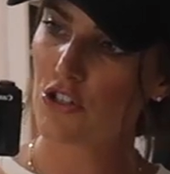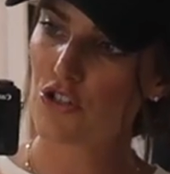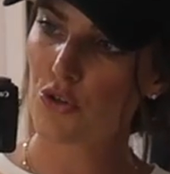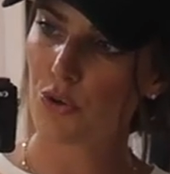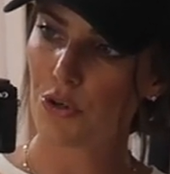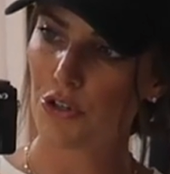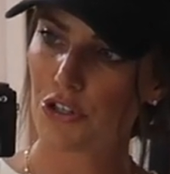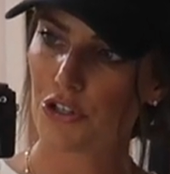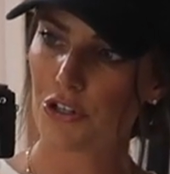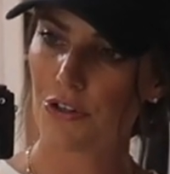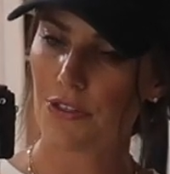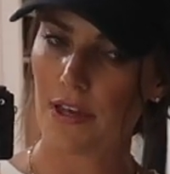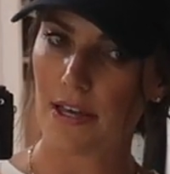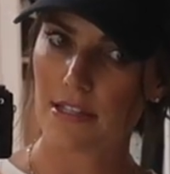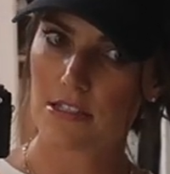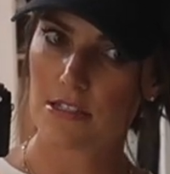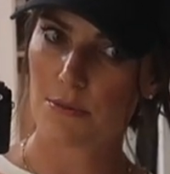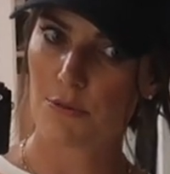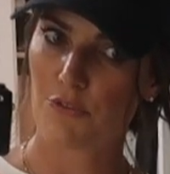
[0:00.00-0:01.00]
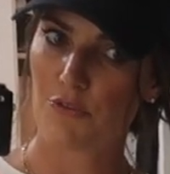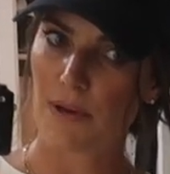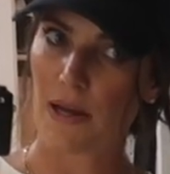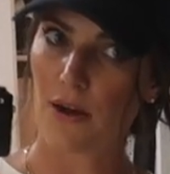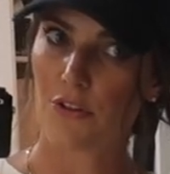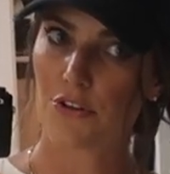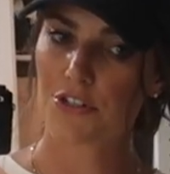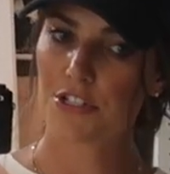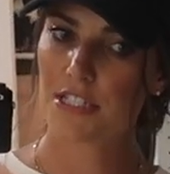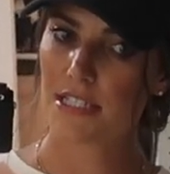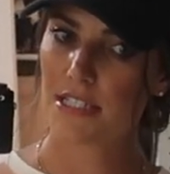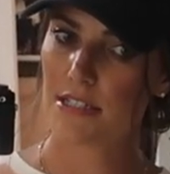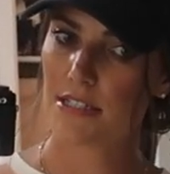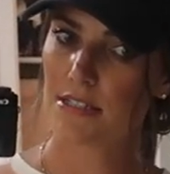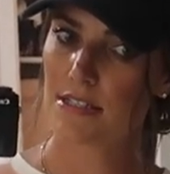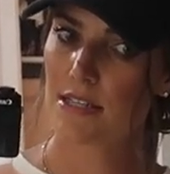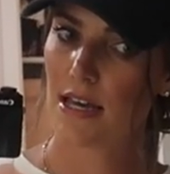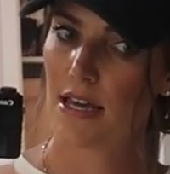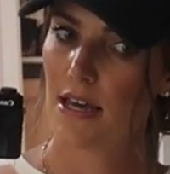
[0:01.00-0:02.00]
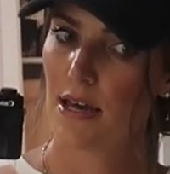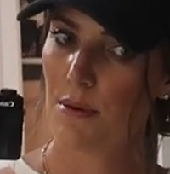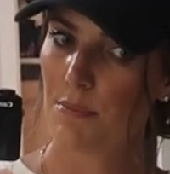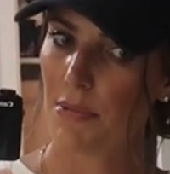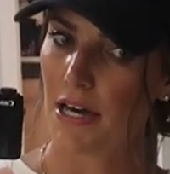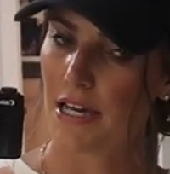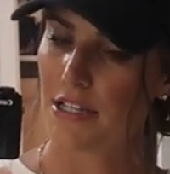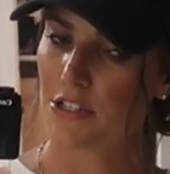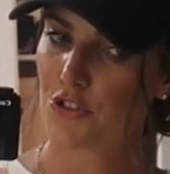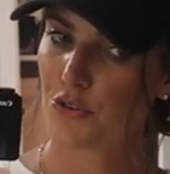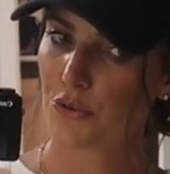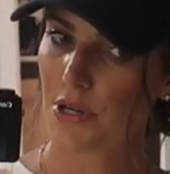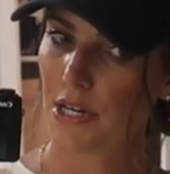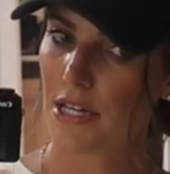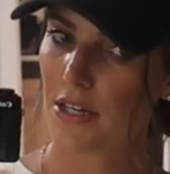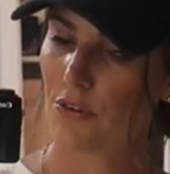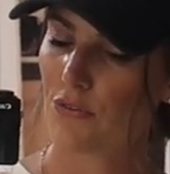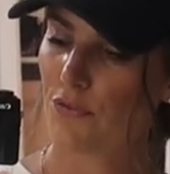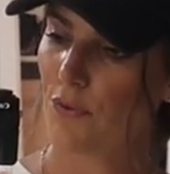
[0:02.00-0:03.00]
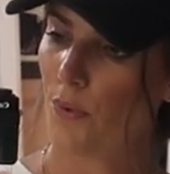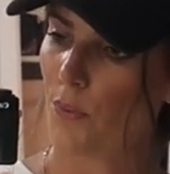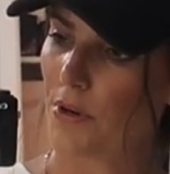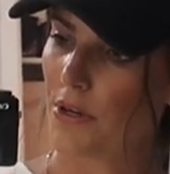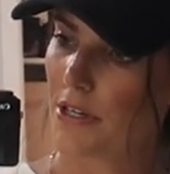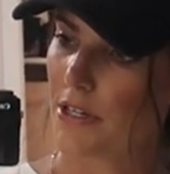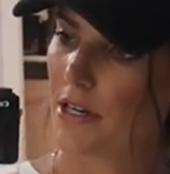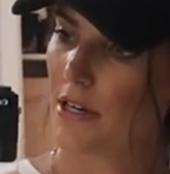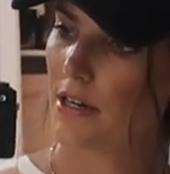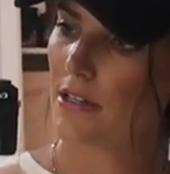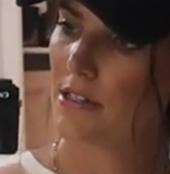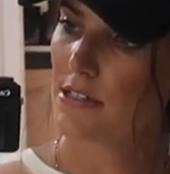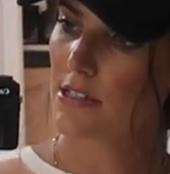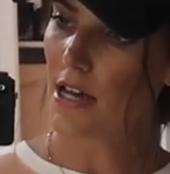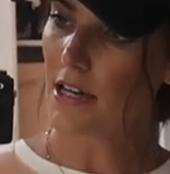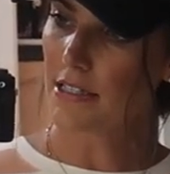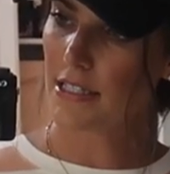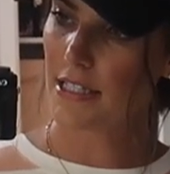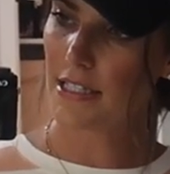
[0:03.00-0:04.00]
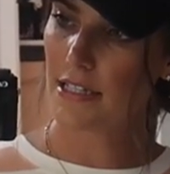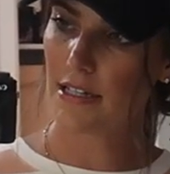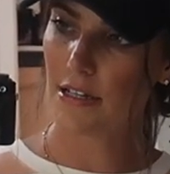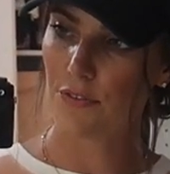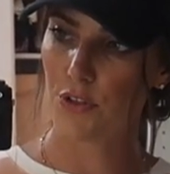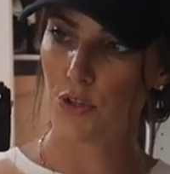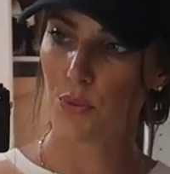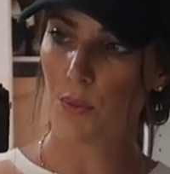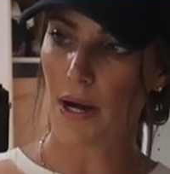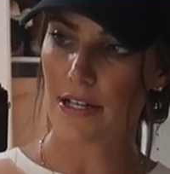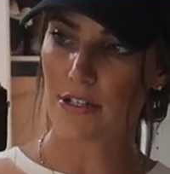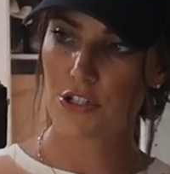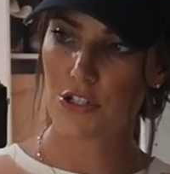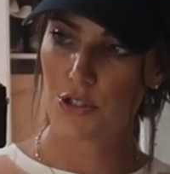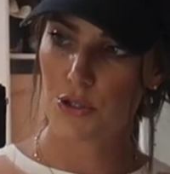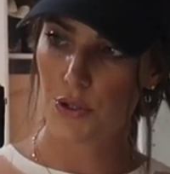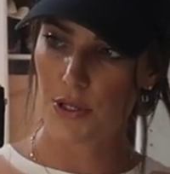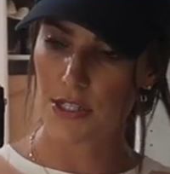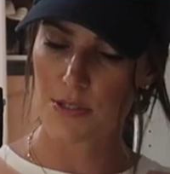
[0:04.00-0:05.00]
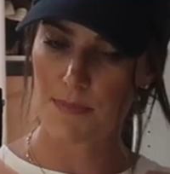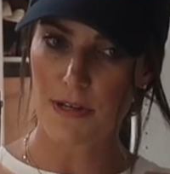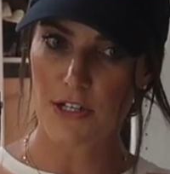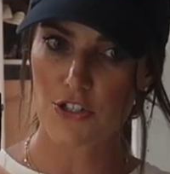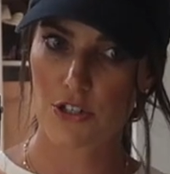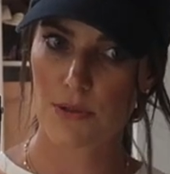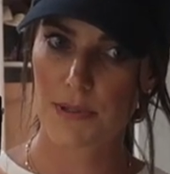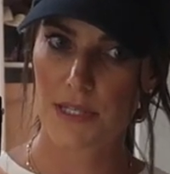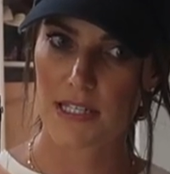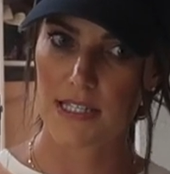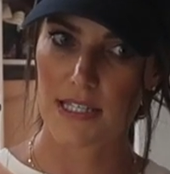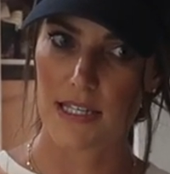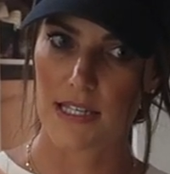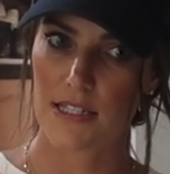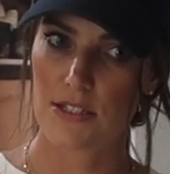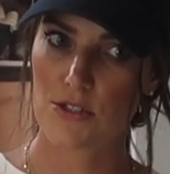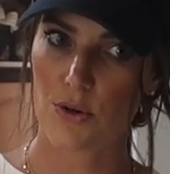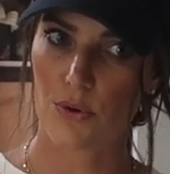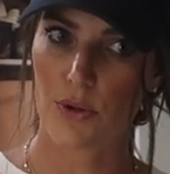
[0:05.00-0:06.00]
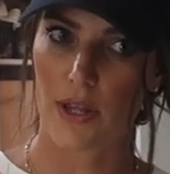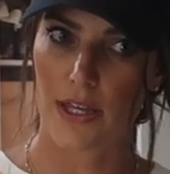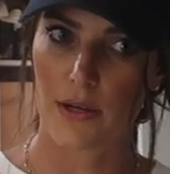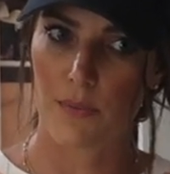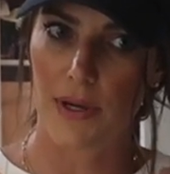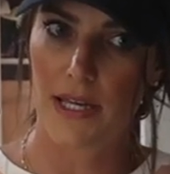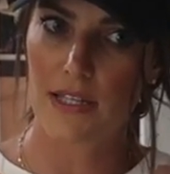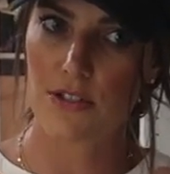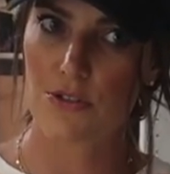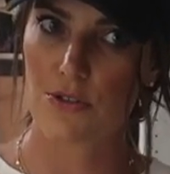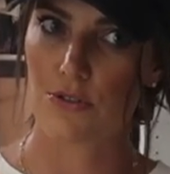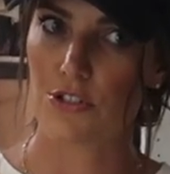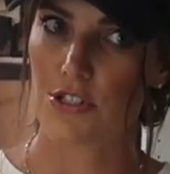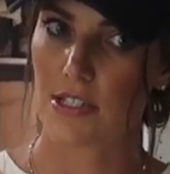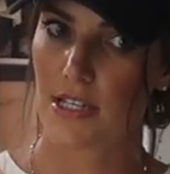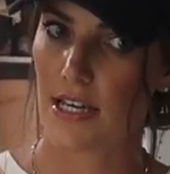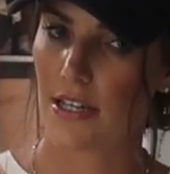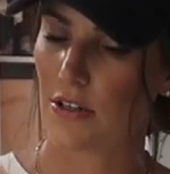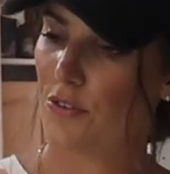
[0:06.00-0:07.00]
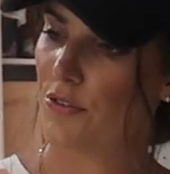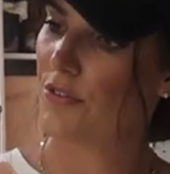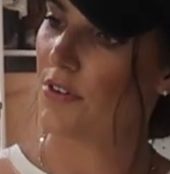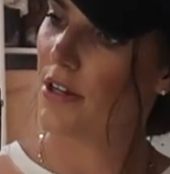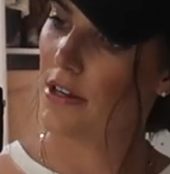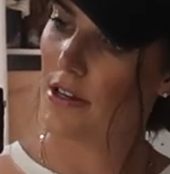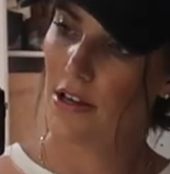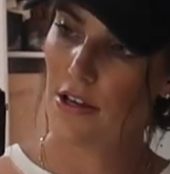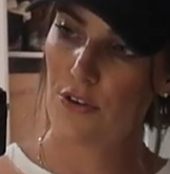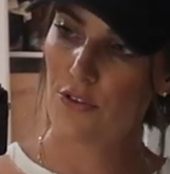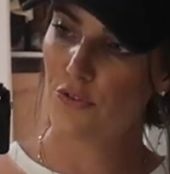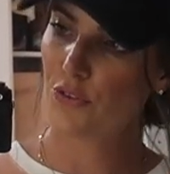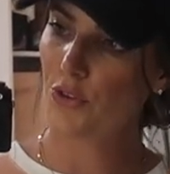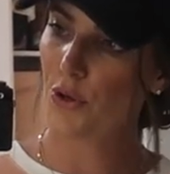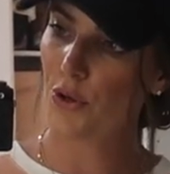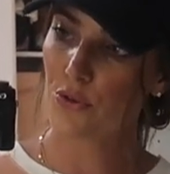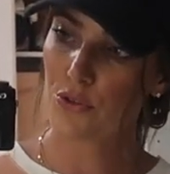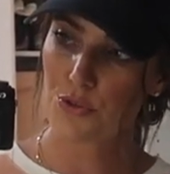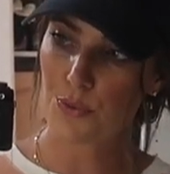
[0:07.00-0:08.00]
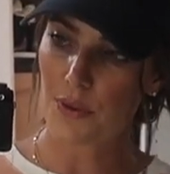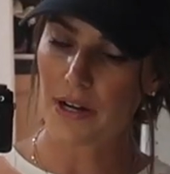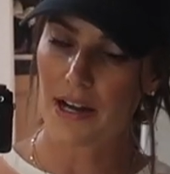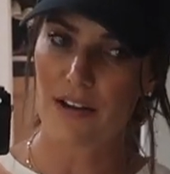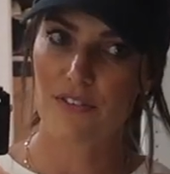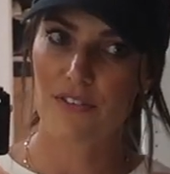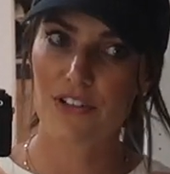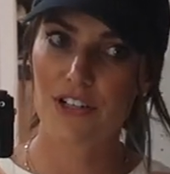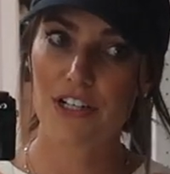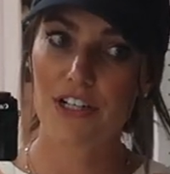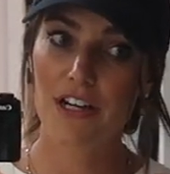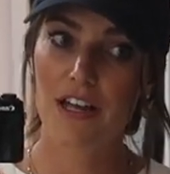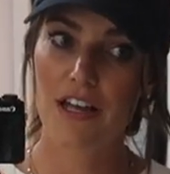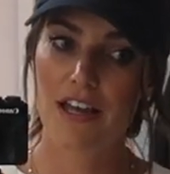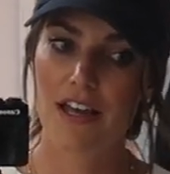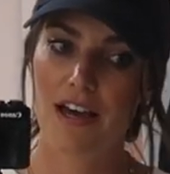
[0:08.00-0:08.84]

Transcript: shorter than some of my other tees, but it's great for tucking in if you want to, especially because it is so lightweight, so it just kind of flows wherever.